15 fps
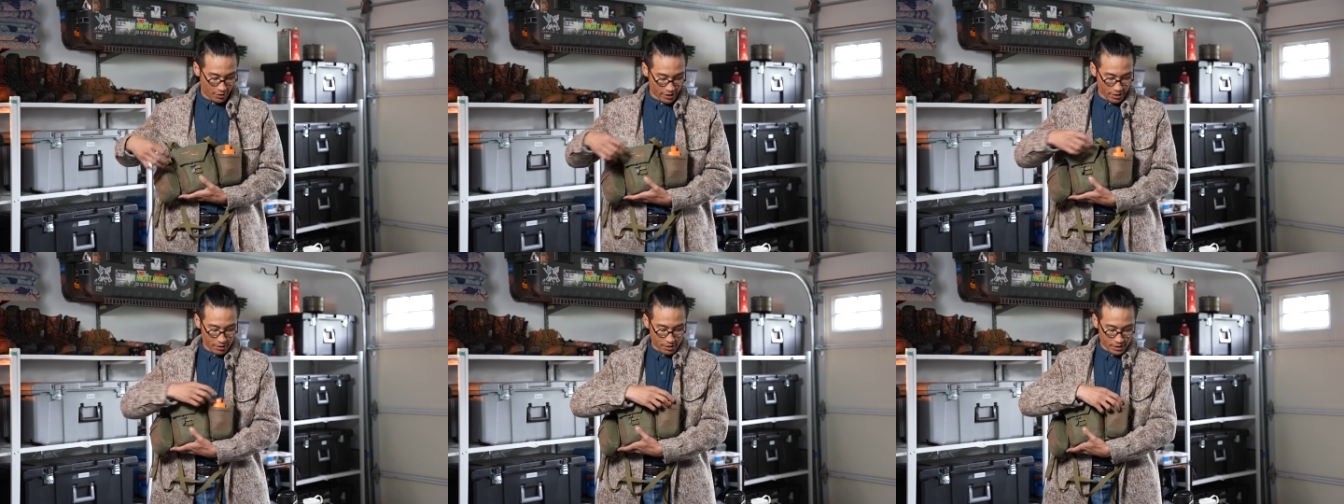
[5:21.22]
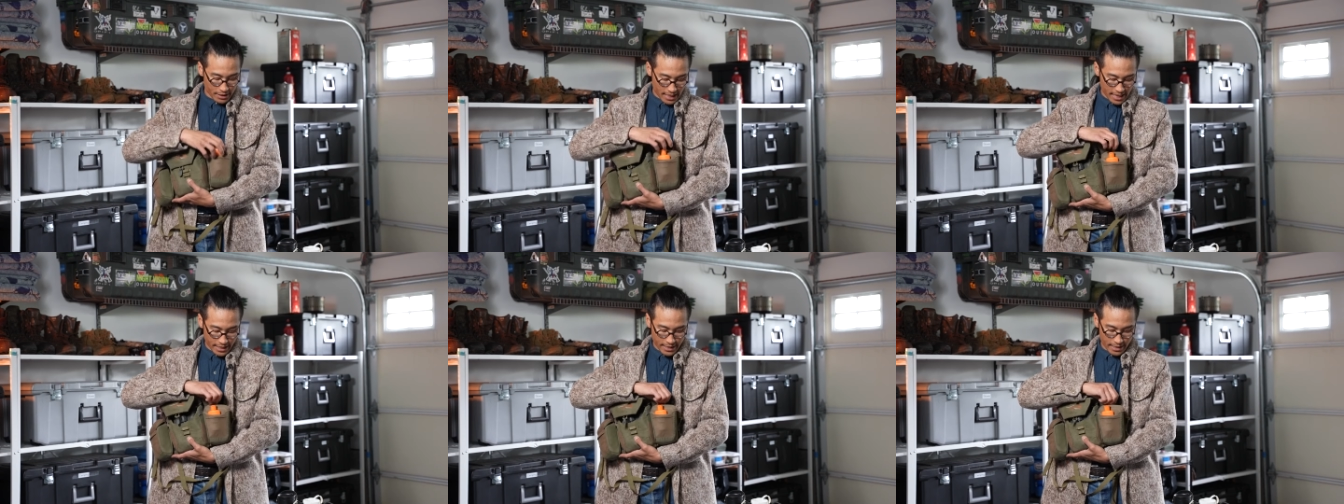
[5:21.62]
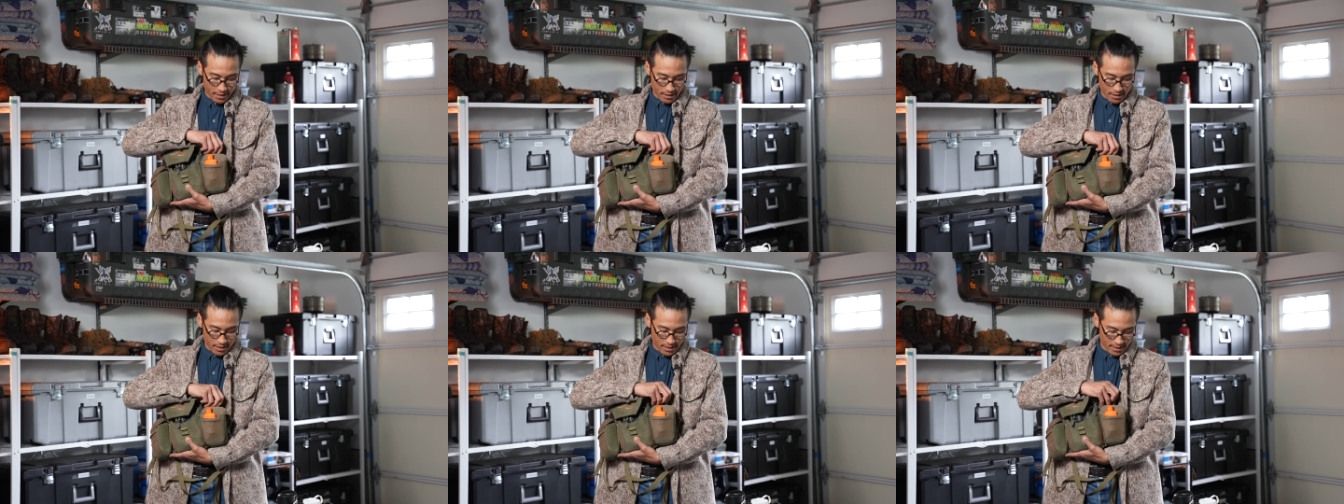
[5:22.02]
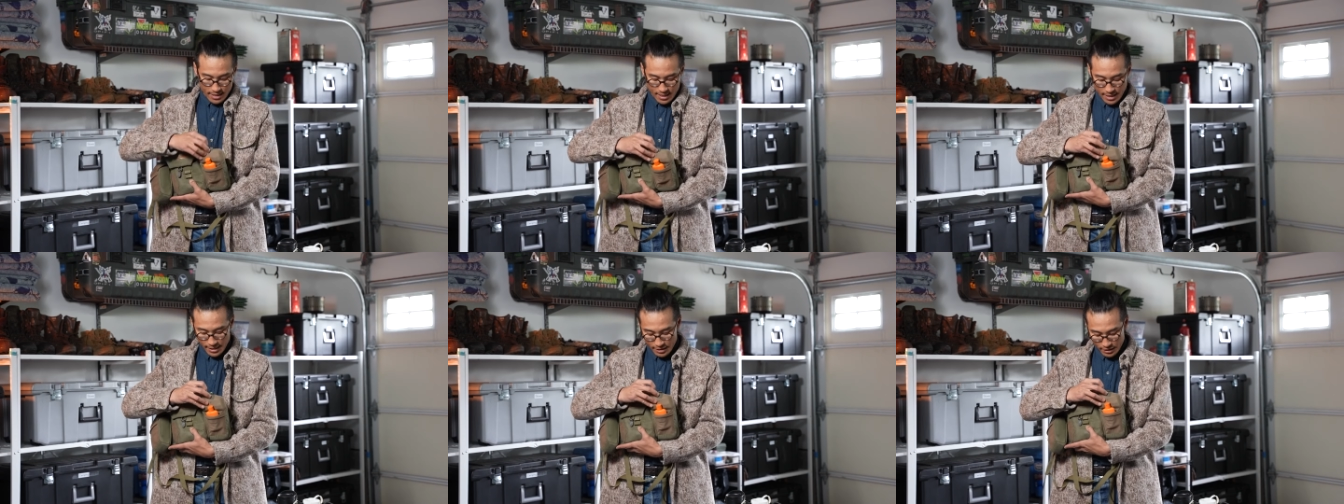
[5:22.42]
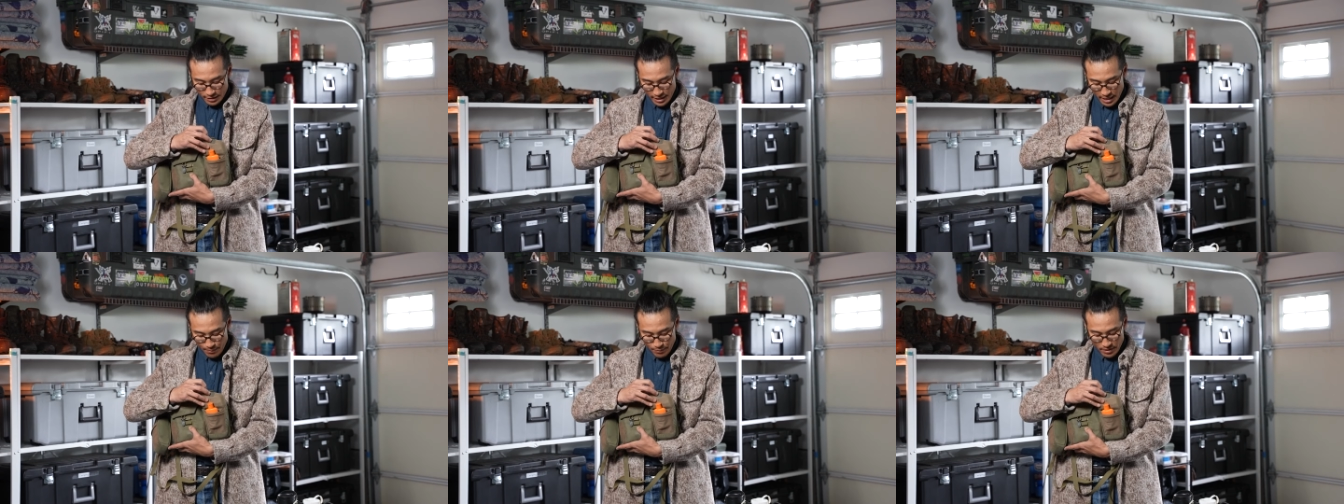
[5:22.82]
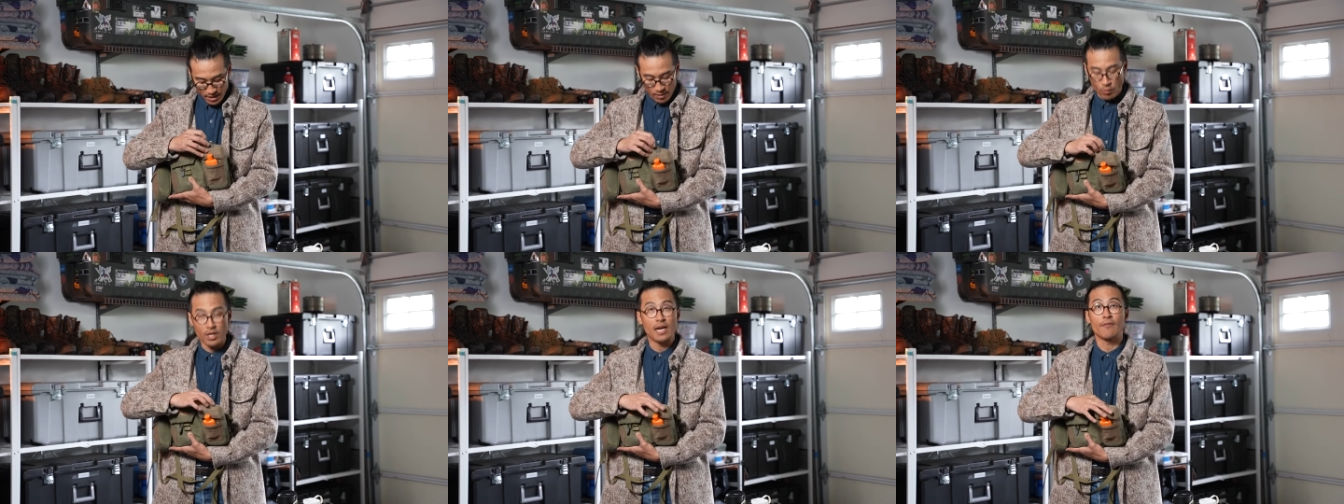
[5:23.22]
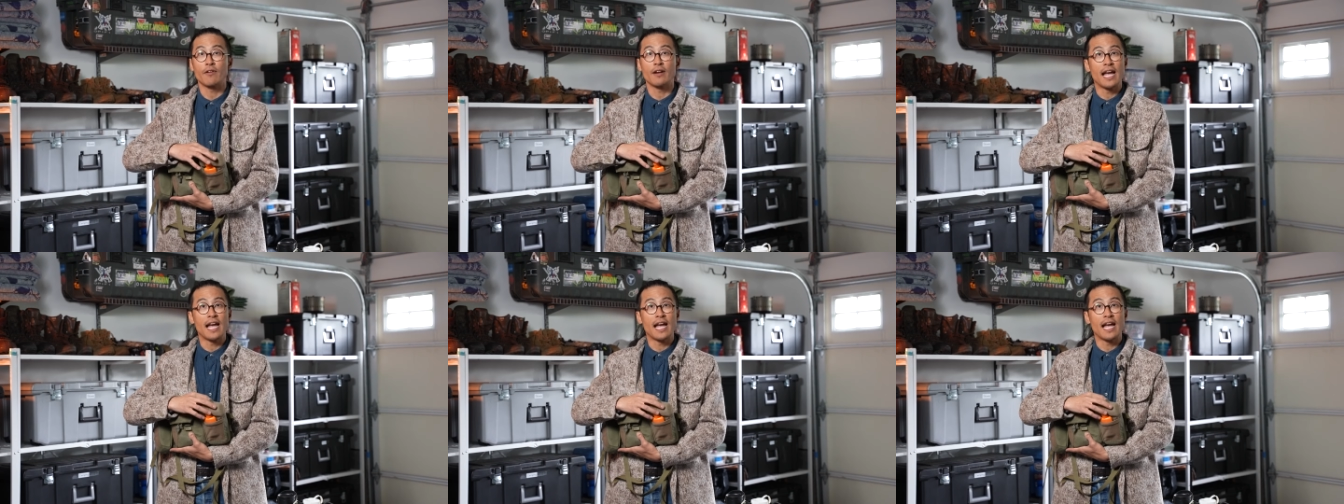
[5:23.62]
On the other side here, I just keep whatever